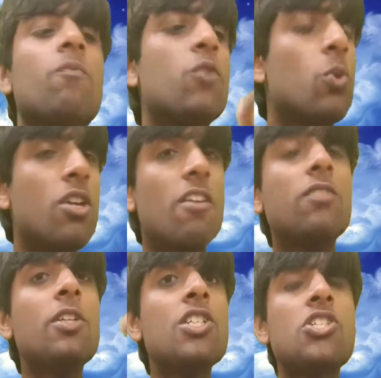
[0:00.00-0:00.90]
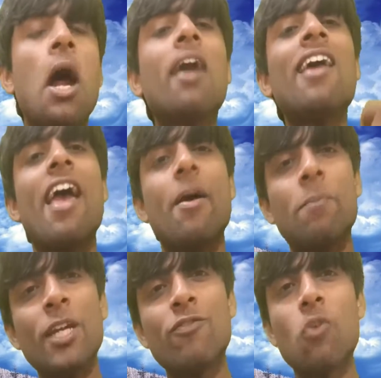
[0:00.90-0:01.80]
universe which start
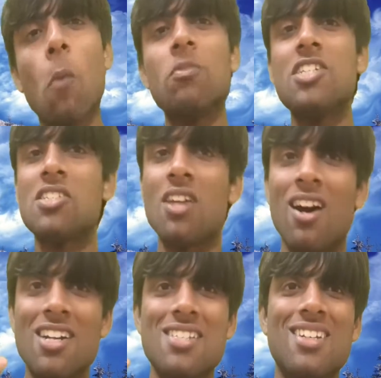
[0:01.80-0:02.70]
happening from the stars.